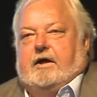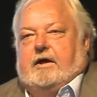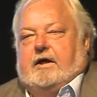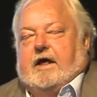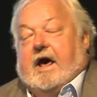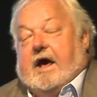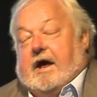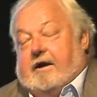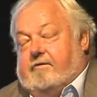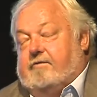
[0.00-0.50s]

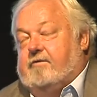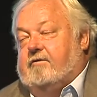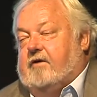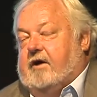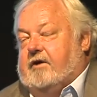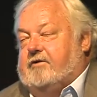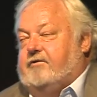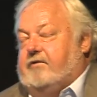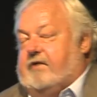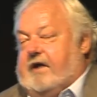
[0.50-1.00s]
And,
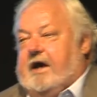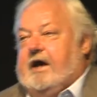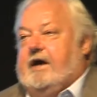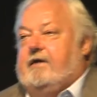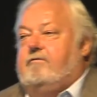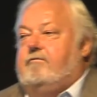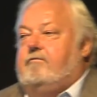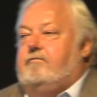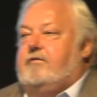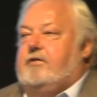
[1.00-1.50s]
I should
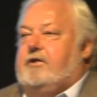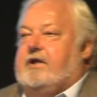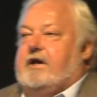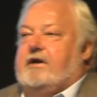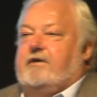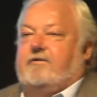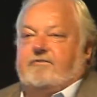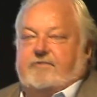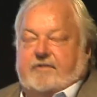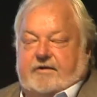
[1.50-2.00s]
add, then
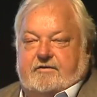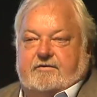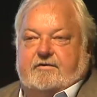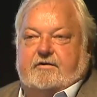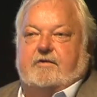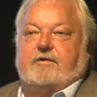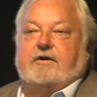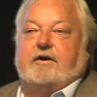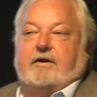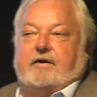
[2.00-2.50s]
insist
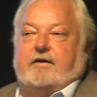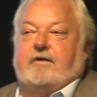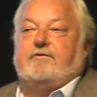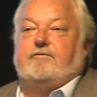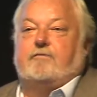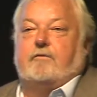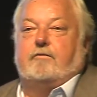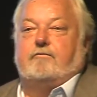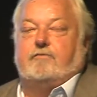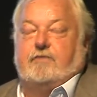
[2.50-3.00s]
that it is
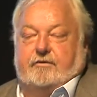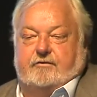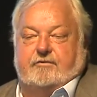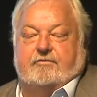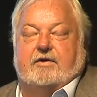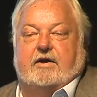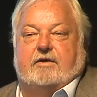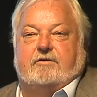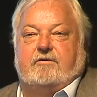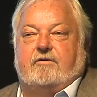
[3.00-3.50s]

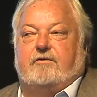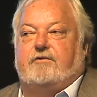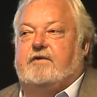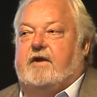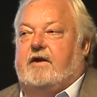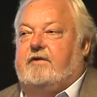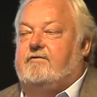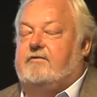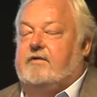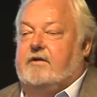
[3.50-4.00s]
used and used
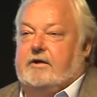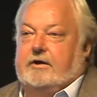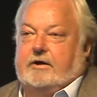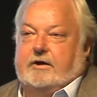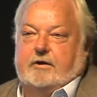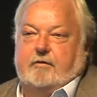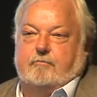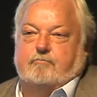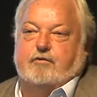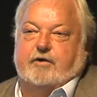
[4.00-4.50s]
as
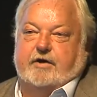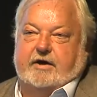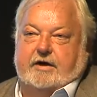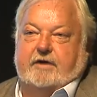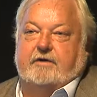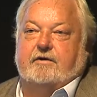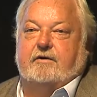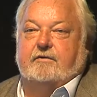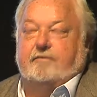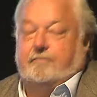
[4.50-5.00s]

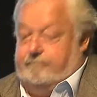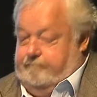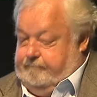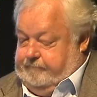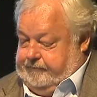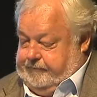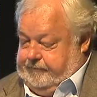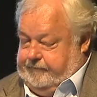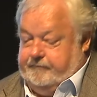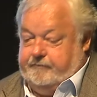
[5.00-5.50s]
predicted
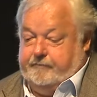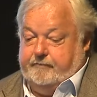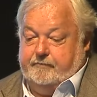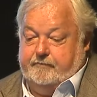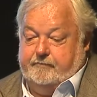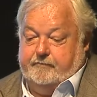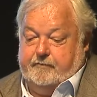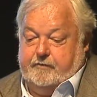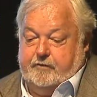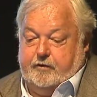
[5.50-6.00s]

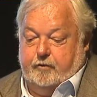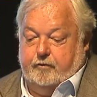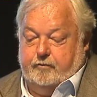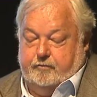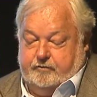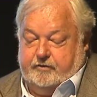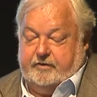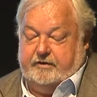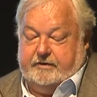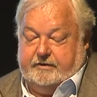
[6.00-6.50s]
or
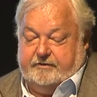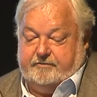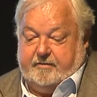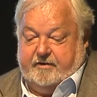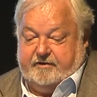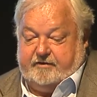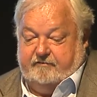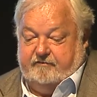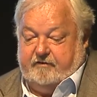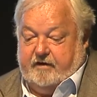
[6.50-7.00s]

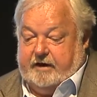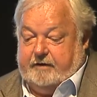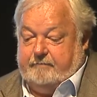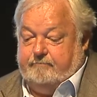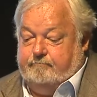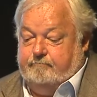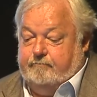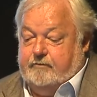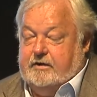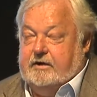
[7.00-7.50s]
specified.
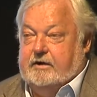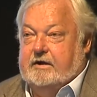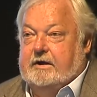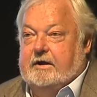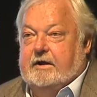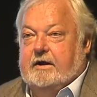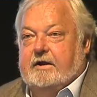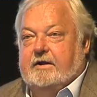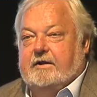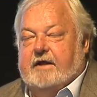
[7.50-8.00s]

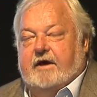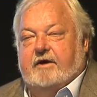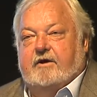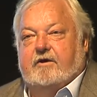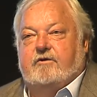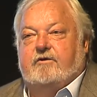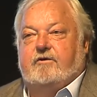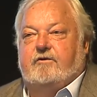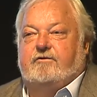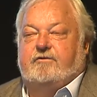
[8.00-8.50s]
They
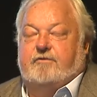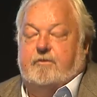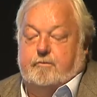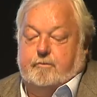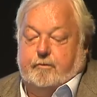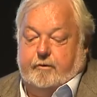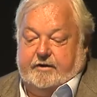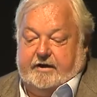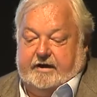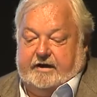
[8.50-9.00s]
can do
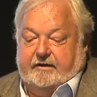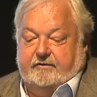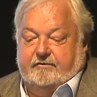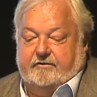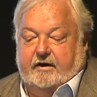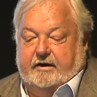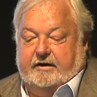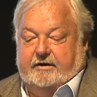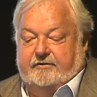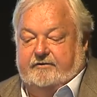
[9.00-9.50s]
simple things
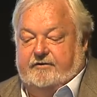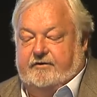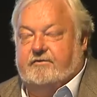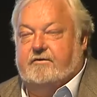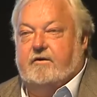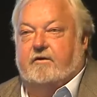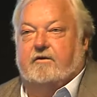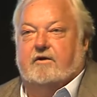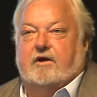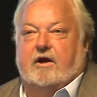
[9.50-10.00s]
like insist
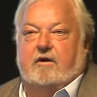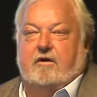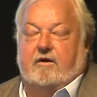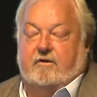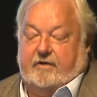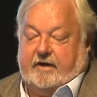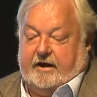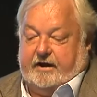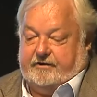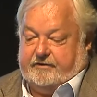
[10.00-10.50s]
on a
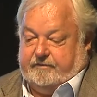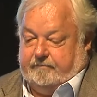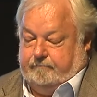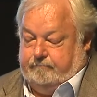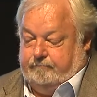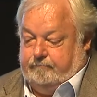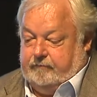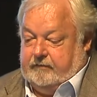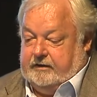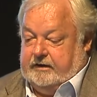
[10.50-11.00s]
co-location
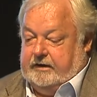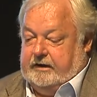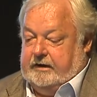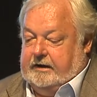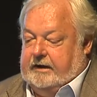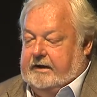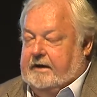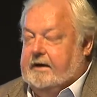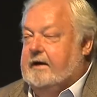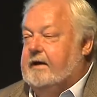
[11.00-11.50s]

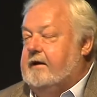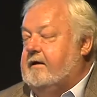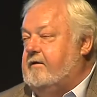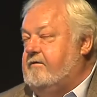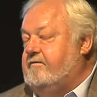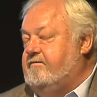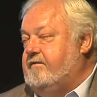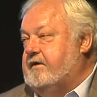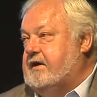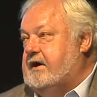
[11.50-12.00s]

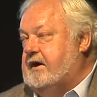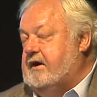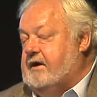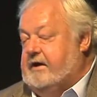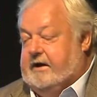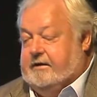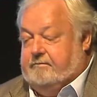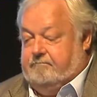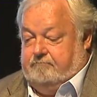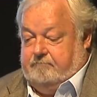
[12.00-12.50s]
of the
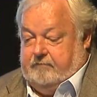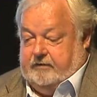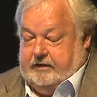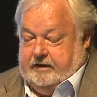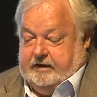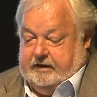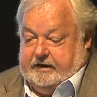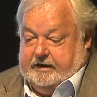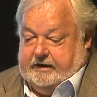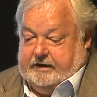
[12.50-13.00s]
client,
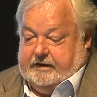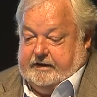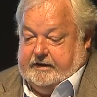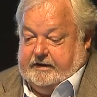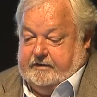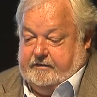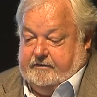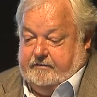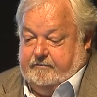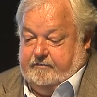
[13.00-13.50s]

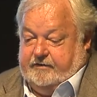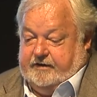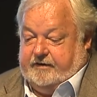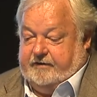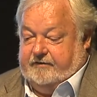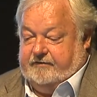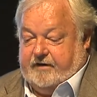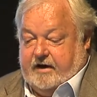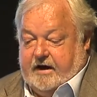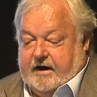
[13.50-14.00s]
the
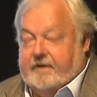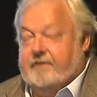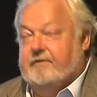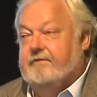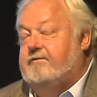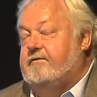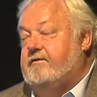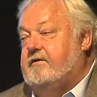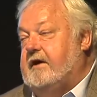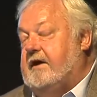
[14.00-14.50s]

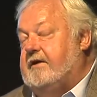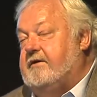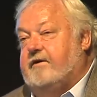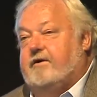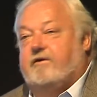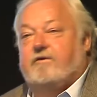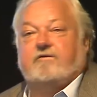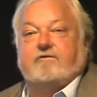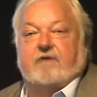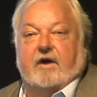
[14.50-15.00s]
designers and the
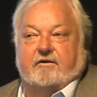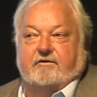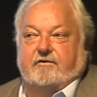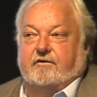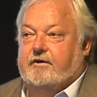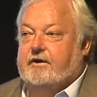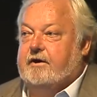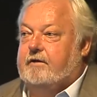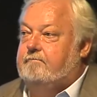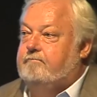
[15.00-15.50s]

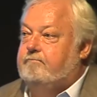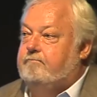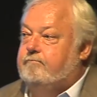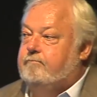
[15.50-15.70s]
construction team.